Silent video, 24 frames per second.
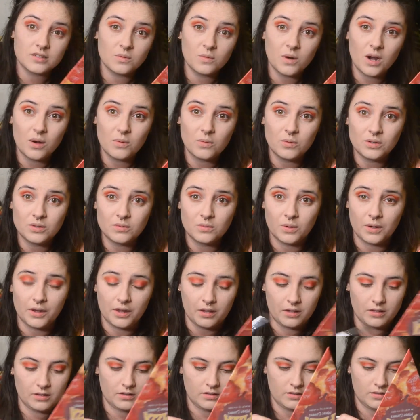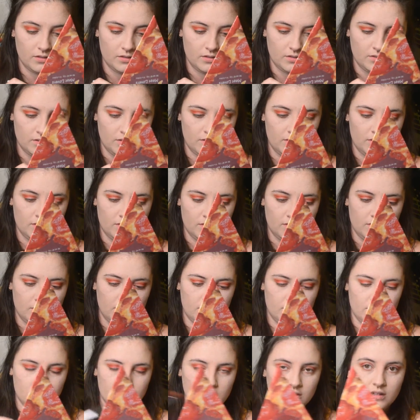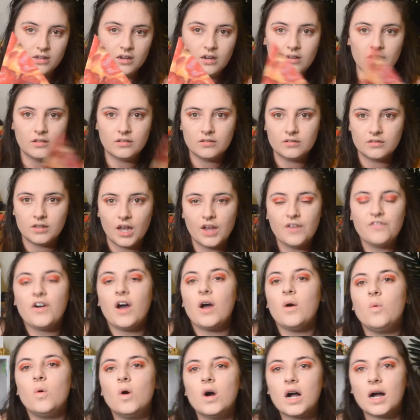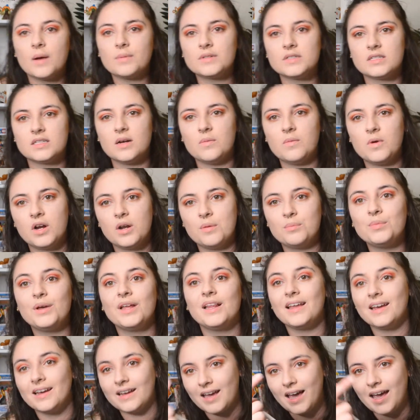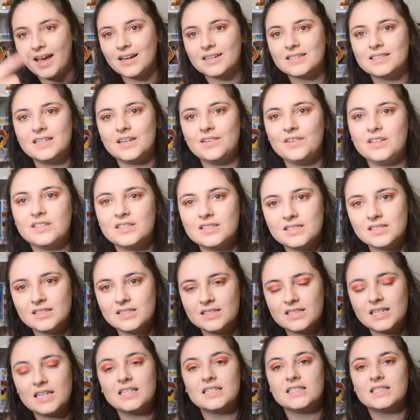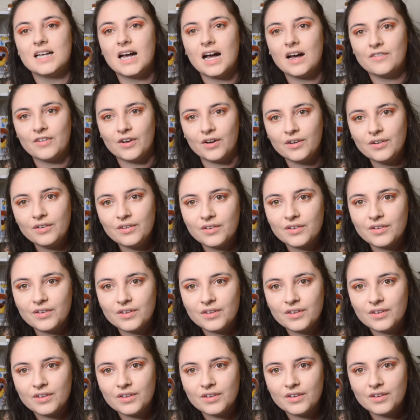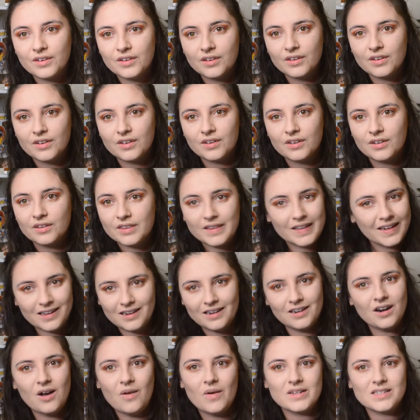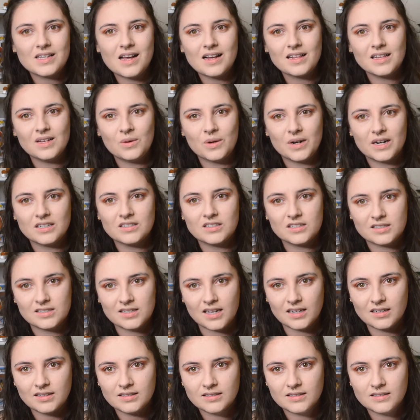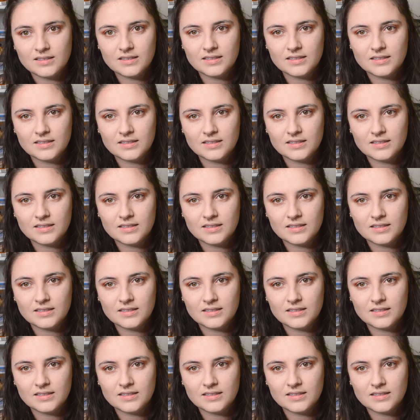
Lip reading: So why wouldn't we? You know? If I walk up to someone and be like, hey, I see it's Arvo. They're going to know exactly what I just said.